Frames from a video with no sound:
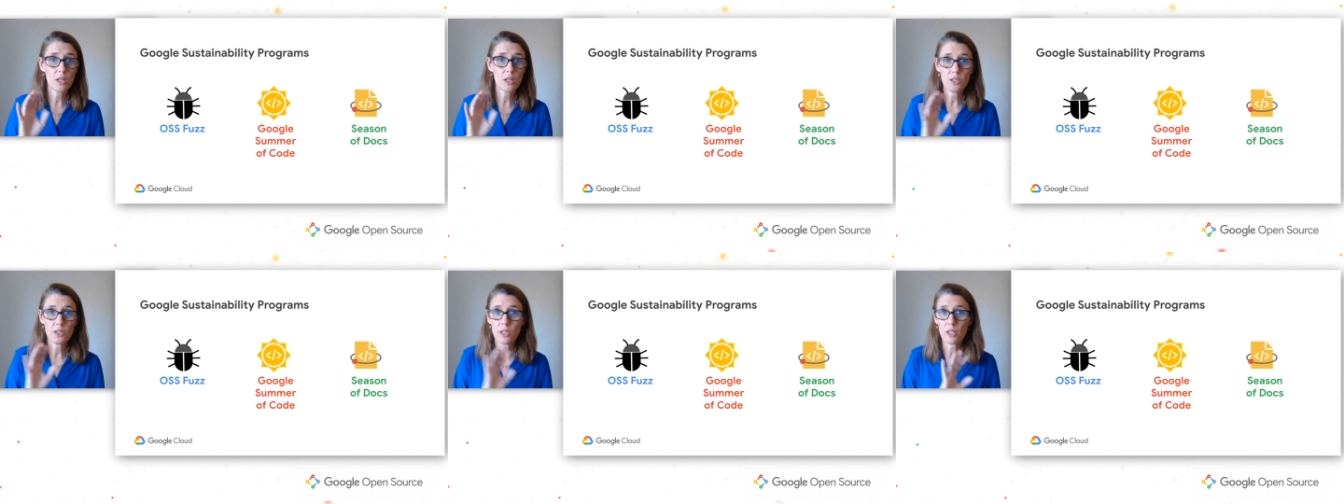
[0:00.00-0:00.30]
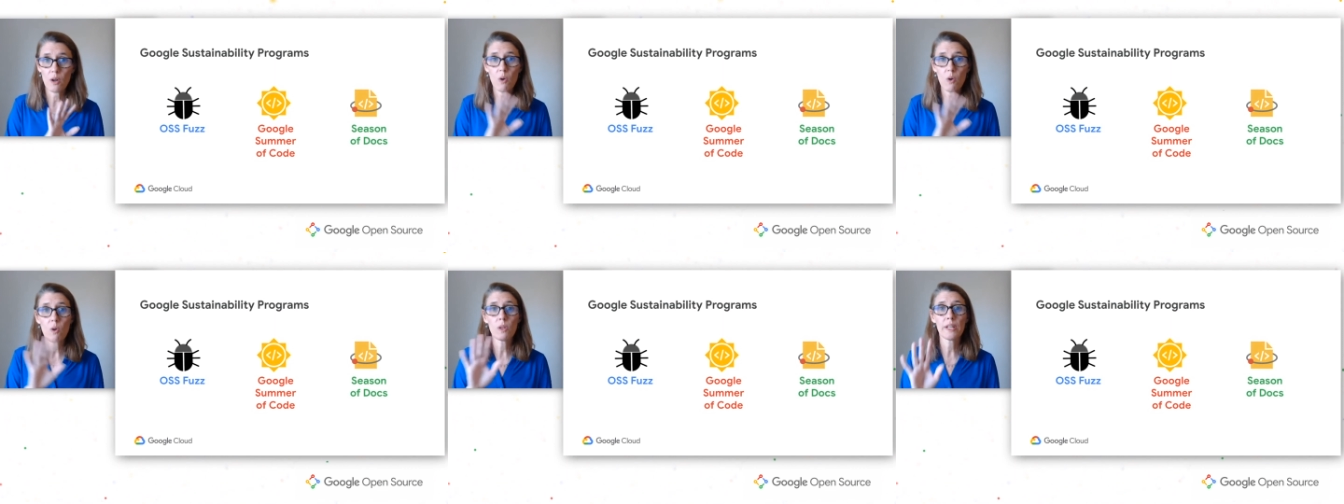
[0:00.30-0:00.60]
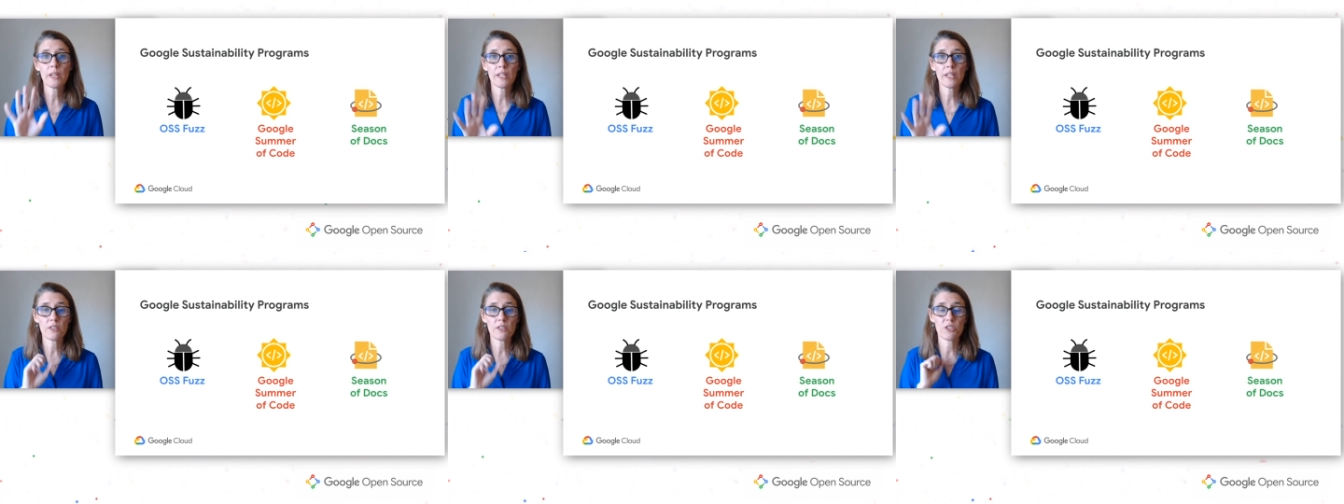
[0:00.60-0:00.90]
the
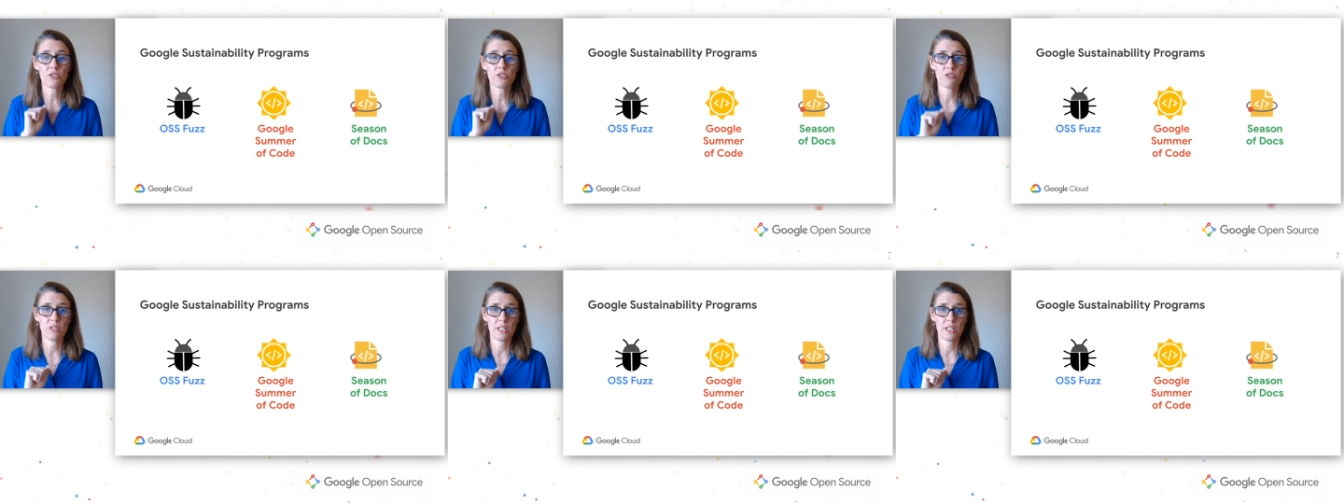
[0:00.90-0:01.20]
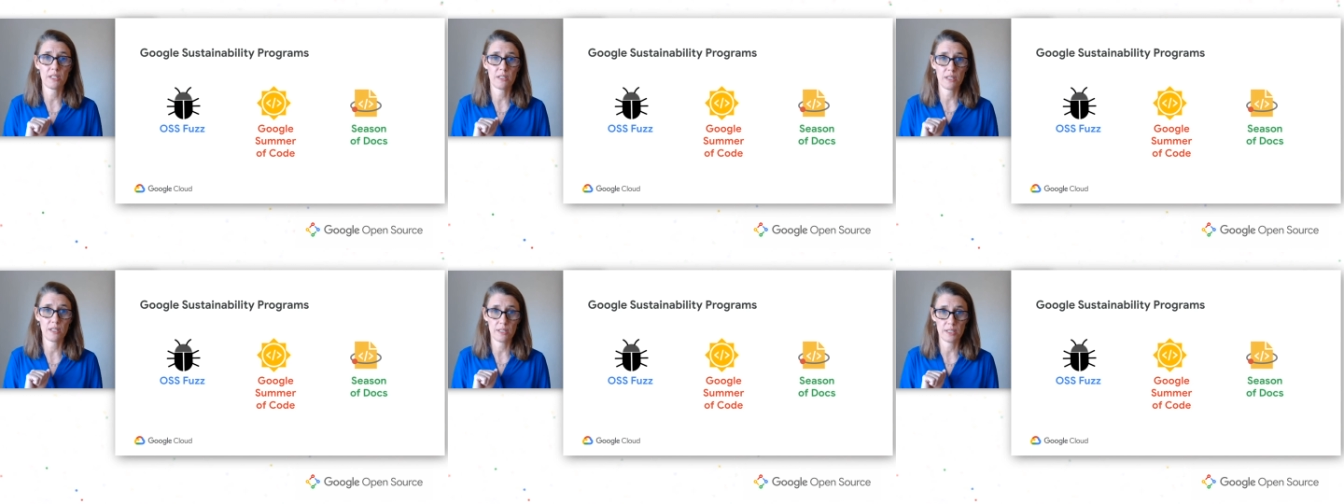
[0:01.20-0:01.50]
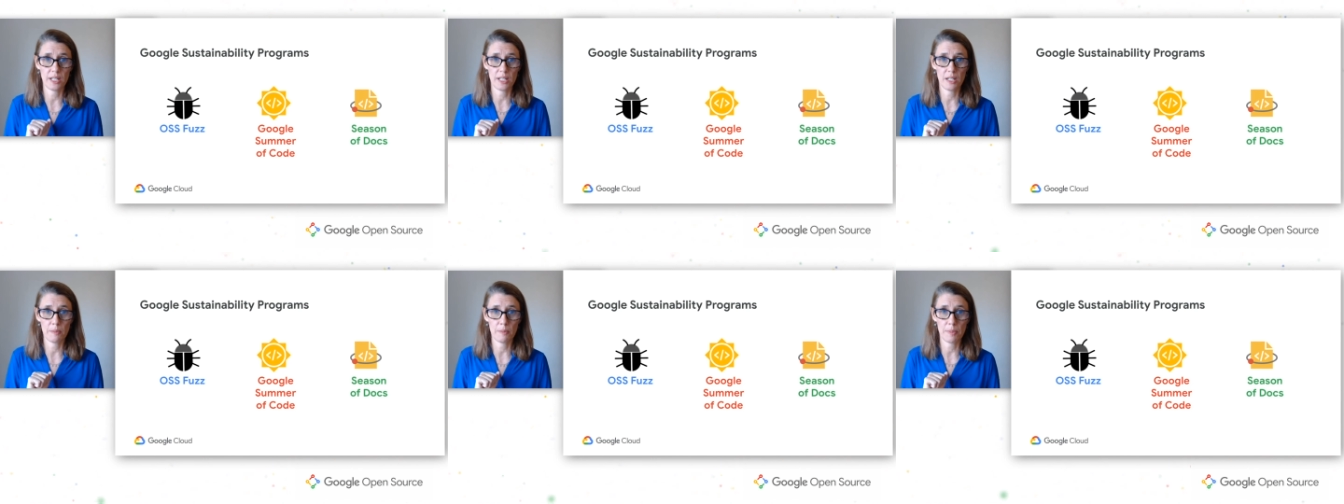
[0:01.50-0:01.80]
whole industry's
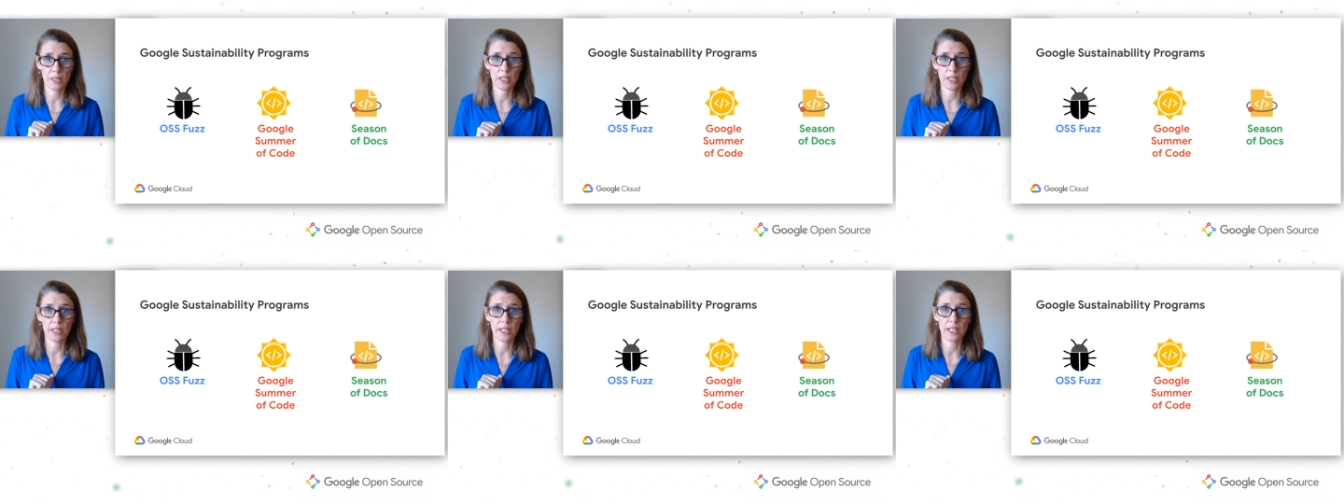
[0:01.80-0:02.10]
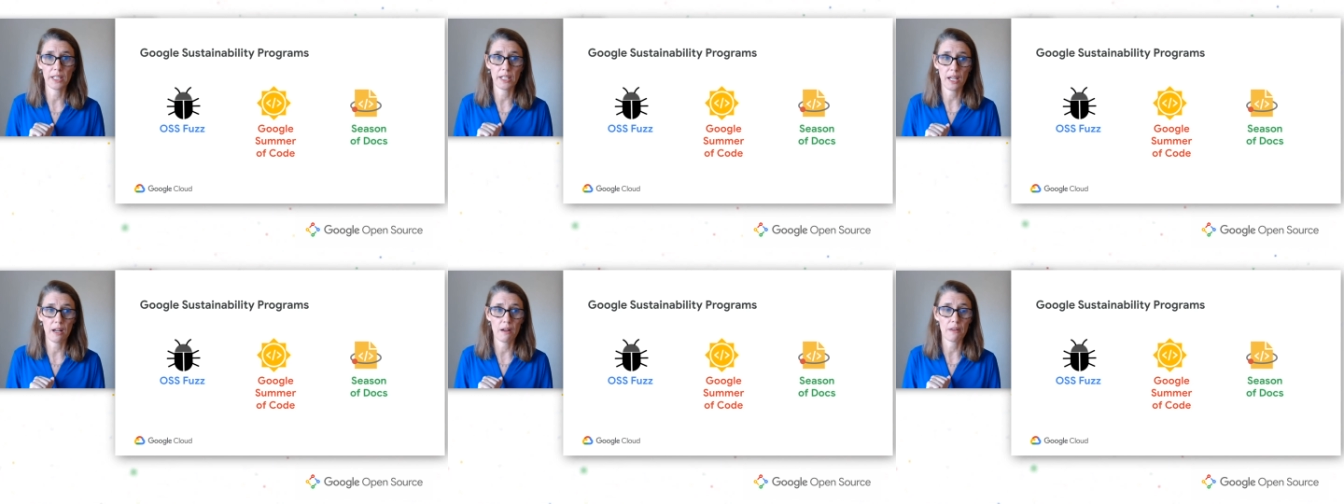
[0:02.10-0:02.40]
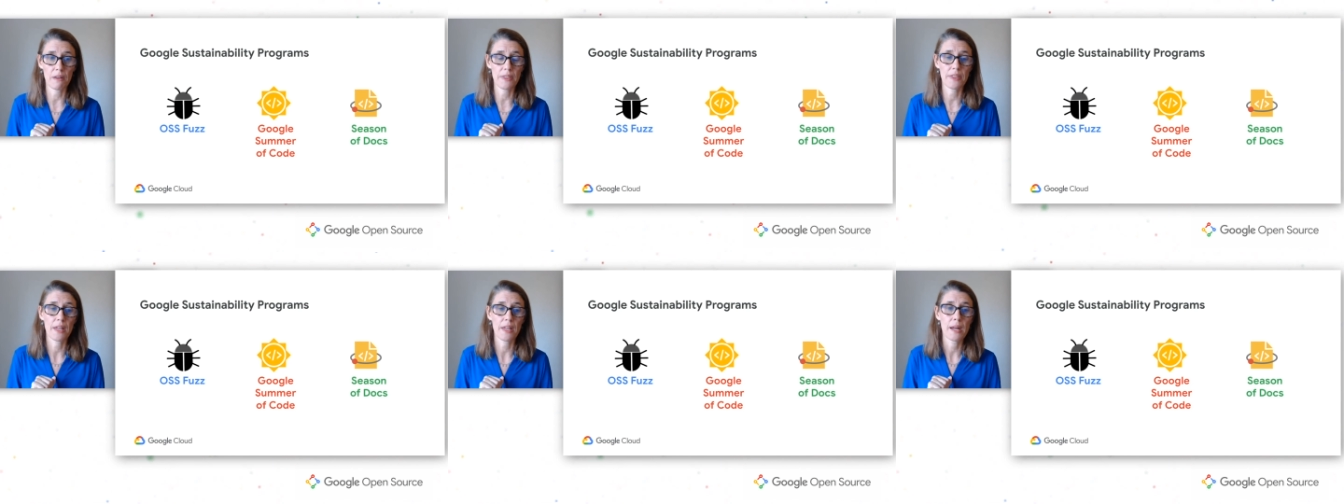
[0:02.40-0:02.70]
sustainability and
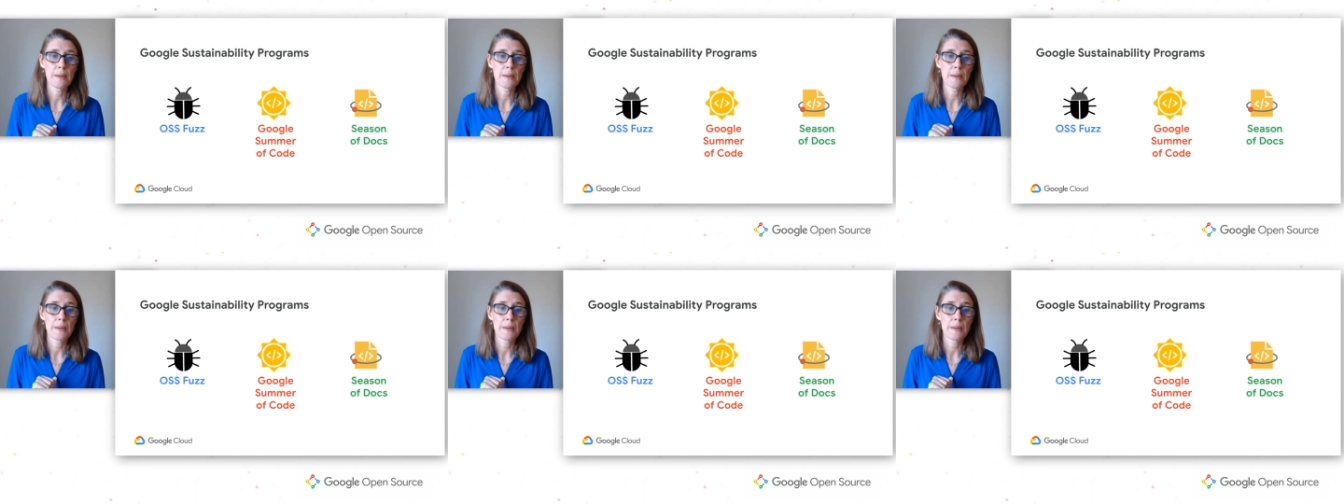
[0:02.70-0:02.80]
health.